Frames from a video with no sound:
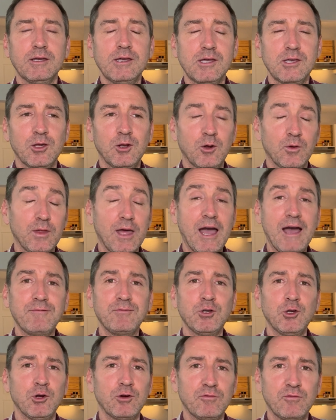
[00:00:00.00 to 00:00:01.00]
you know, they have the
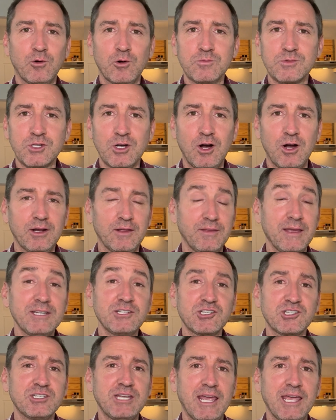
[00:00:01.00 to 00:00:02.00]
uniforms on and they
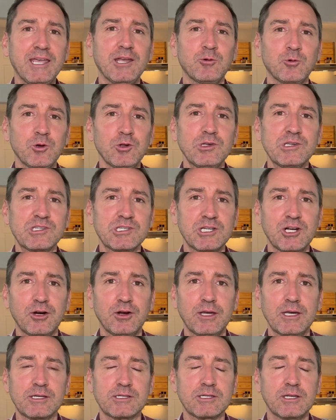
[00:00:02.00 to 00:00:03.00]
just take it really
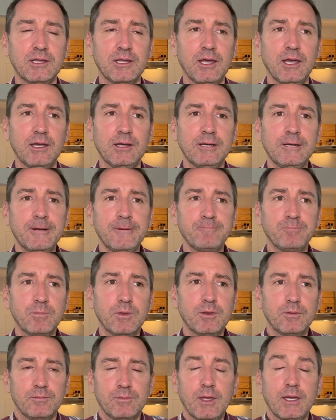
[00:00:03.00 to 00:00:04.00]
serious, and they
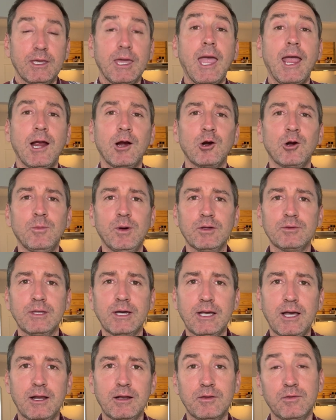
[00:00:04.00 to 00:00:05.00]
care about that
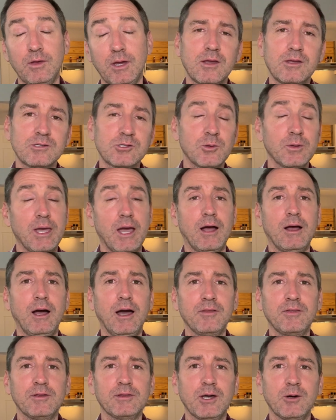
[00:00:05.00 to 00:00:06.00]
kind of thing. So yeah, I
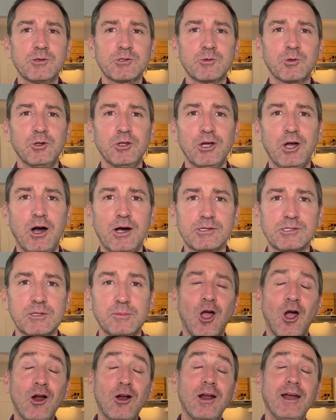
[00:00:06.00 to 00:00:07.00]
thought that was really awesome.
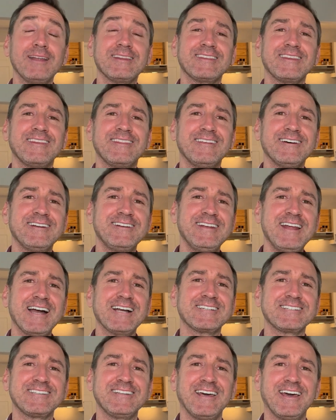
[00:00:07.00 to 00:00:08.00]
All right, the
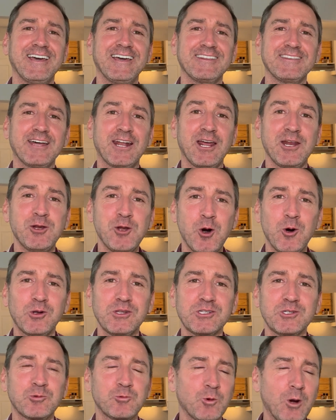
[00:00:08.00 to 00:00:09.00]
next thing that I
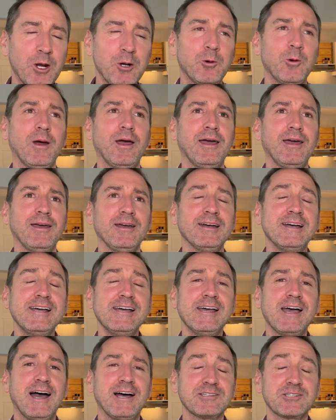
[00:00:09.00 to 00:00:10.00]
noticed right away
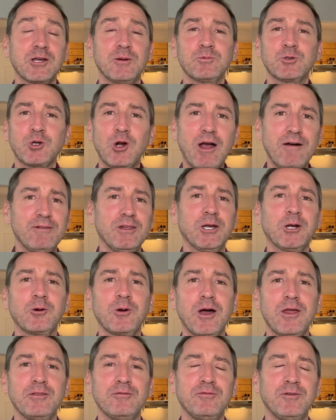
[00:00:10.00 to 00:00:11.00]
as I'm traveling
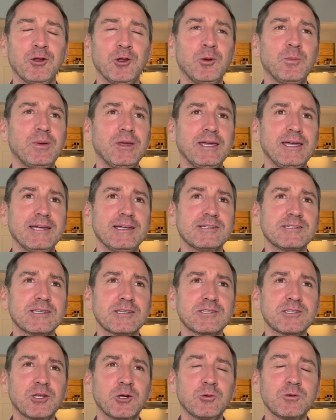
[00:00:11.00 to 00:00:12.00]
around the Philippines
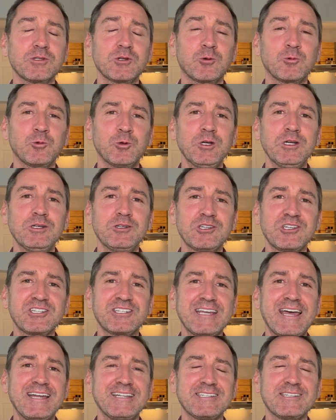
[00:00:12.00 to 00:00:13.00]
is there was a real
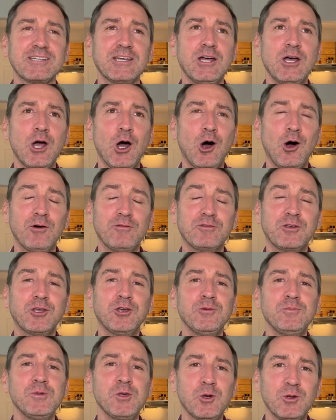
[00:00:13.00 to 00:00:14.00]
sense of
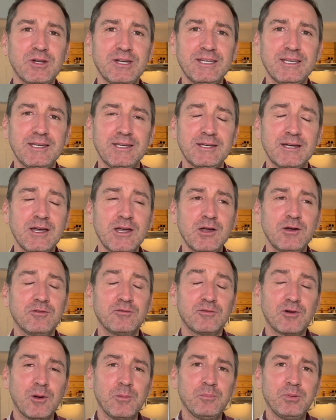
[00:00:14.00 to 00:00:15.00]
community
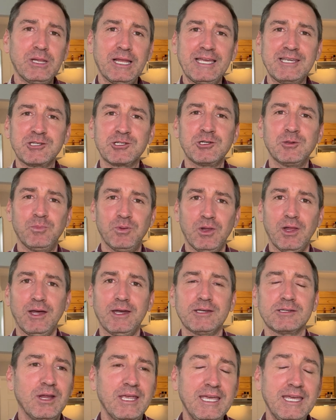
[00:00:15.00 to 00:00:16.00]
from place to
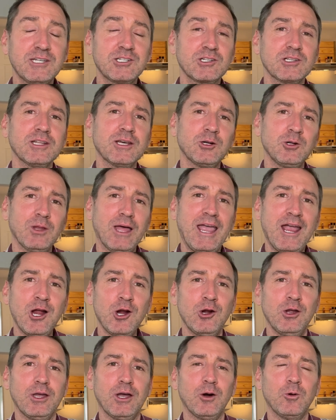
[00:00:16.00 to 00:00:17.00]
place. Each little
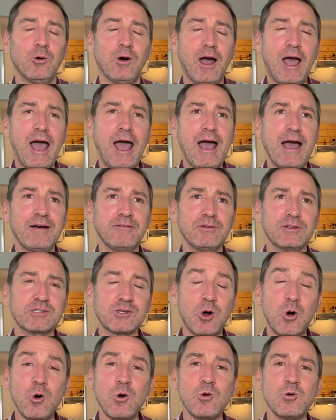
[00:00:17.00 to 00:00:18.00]
area will have its
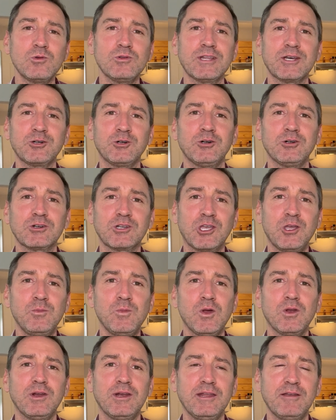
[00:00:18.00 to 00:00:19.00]
own little
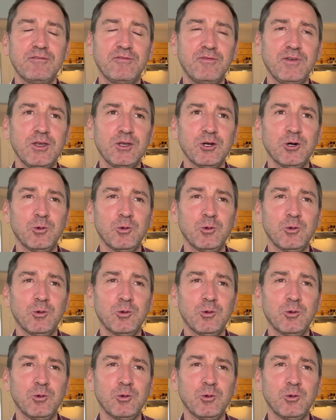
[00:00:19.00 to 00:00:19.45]
community feel,